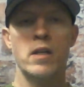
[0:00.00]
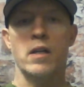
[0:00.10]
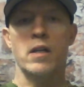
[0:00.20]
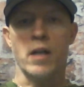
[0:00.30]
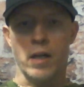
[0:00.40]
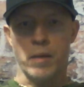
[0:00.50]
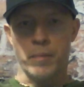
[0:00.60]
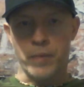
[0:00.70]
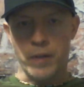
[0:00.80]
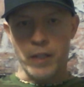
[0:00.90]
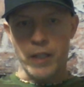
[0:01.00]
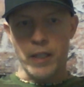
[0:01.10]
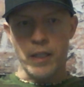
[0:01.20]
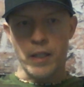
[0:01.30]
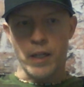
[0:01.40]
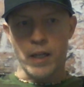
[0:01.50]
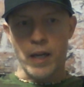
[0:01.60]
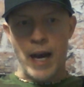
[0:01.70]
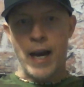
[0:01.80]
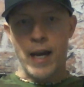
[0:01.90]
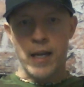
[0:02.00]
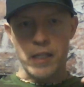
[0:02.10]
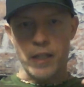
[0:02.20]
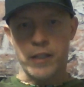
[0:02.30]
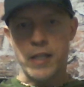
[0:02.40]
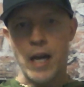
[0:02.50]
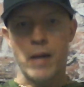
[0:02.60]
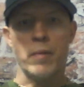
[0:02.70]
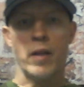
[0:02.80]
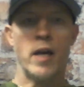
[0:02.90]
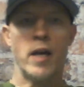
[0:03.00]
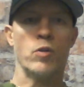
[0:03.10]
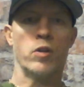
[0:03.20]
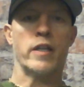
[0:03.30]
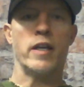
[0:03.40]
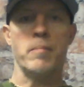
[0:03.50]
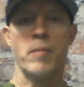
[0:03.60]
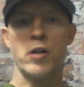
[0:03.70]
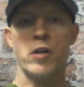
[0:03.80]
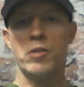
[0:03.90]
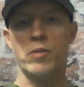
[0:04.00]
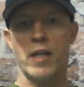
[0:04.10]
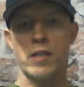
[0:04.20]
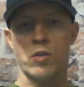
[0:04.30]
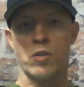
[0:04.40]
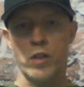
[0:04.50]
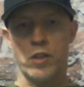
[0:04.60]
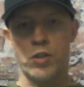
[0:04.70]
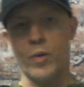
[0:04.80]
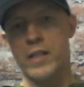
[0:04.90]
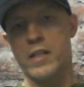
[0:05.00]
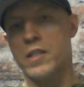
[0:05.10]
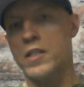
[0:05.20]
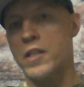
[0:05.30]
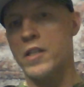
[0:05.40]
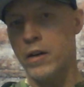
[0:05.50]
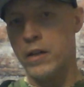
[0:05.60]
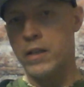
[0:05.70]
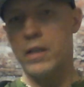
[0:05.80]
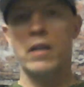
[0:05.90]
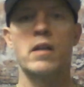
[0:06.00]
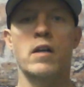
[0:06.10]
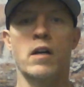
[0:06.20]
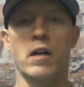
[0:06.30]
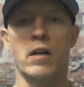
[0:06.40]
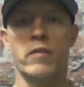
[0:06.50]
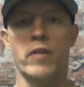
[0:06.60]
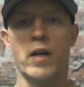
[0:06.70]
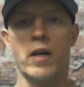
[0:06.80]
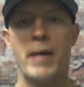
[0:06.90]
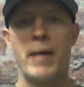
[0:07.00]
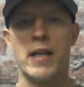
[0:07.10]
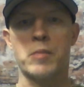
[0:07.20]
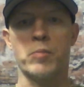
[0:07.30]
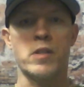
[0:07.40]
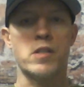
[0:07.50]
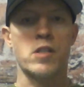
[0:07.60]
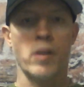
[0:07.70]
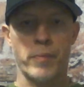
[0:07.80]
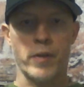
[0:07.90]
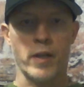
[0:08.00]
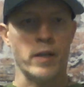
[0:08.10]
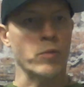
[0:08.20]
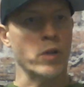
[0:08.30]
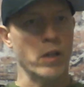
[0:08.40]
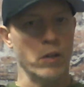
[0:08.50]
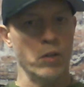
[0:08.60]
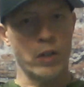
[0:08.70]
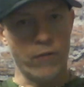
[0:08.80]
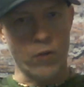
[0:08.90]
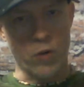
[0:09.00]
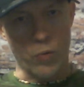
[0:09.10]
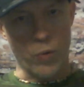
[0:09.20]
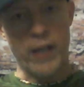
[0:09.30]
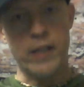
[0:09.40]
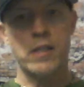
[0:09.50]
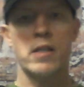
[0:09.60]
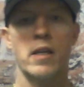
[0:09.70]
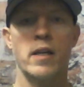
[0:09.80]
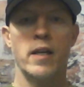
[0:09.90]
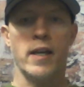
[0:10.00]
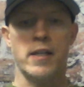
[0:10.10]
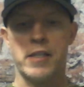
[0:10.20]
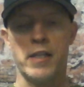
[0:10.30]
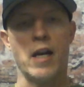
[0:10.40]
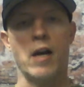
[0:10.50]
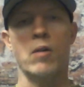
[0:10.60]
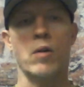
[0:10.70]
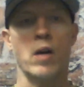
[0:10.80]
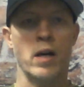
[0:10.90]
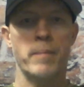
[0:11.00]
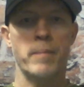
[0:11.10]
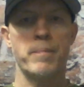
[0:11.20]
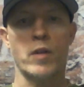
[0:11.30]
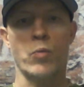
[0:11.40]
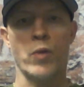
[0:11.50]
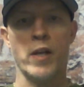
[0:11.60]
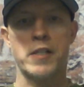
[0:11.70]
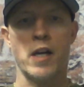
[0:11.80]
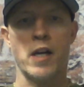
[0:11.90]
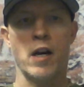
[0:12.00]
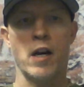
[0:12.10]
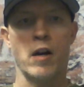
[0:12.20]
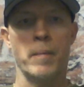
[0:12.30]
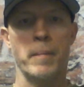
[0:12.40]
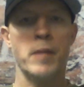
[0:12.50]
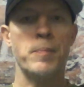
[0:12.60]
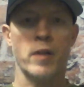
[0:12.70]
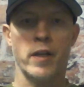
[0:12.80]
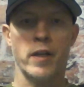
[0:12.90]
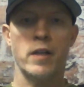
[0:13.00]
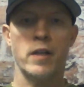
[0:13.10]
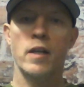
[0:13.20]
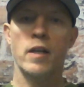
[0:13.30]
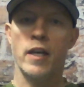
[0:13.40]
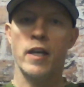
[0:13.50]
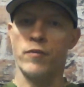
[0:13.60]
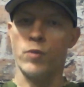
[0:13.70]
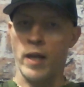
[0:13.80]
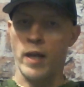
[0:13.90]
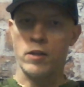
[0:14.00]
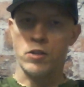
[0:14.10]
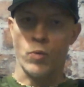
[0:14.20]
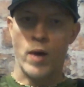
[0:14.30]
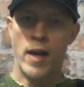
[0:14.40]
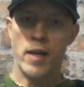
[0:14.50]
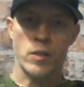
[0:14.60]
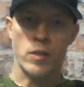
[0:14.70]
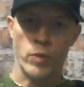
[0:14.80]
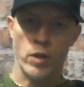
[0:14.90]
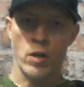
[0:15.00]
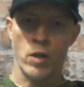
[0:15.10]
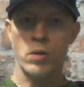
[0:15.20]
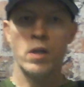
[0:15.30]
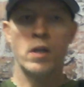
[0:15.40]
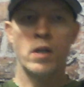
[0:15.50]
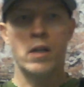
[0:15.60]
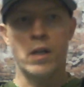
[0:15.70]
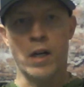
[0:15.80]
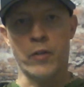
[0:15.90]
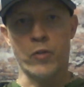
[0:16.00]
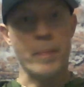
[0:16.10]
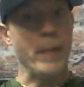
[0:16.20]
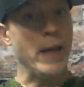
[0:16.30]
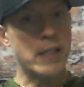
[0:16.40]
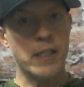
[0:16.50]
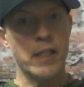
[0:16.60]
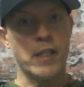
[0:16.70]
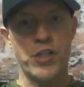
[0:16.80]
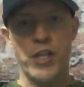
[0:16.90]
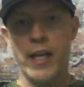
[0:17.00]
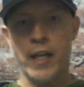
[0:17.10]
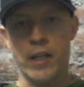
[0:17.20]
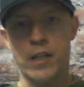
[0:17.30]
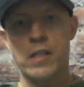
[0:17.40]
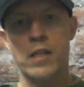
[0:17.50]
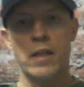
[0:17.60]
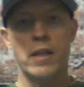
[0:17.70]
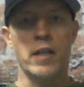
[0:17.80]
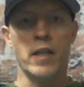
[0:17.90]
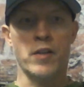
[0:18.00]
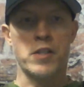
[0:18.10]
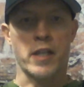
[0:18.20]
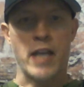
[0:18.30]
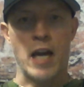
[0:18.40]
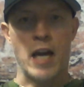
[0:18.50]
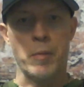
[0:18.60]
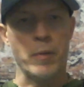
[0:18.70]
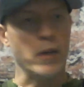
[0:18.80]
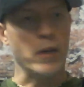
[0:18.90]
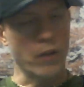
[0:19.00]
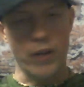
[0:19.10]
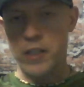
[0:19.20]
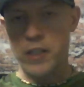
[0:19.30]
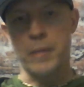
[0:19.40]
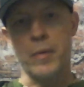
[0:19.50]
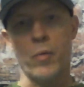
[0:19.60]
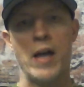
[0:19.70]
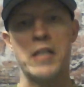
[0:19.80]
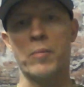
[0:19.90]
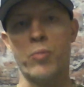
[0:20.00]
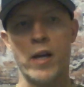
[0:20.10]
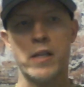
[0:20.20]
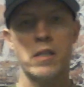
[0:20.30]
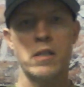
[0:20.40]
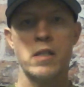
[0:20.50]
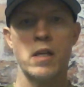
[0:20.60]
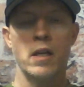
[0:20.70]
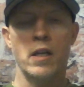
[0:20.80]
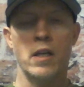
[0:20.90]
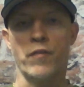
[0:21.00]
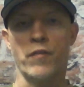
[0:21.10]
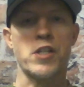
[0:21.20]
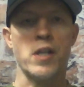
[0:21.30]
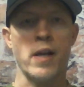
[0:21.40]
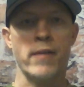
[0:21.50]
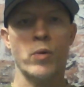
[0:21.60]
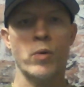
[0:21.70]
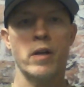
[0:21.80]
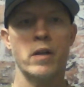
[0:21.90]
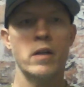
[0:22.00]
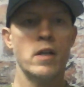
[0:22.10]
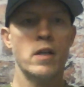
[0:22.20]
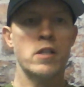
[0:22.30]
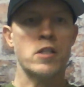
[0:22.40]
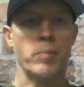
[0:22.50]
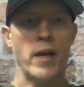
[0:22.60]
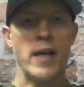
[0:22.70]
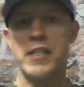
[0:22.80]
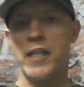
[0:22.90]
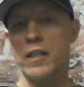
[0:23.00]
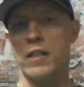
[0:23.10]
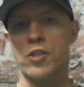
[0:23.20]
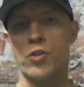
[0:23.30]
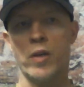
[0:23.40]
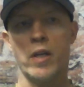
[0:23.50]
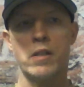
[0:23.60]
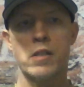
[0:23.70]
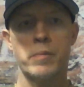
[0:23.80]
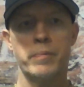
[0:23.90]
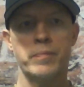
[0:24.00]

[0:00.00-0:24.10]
the eyes and the timeline, we're looking at March 2022 as the start of possibly something. And we're going to look for rates and see how rates are manipulated. And if they're allowed to rise, then we know that we may see a change in this economy. But until then, it's going to be rising prices, inflation everywhere, supply chain constraints,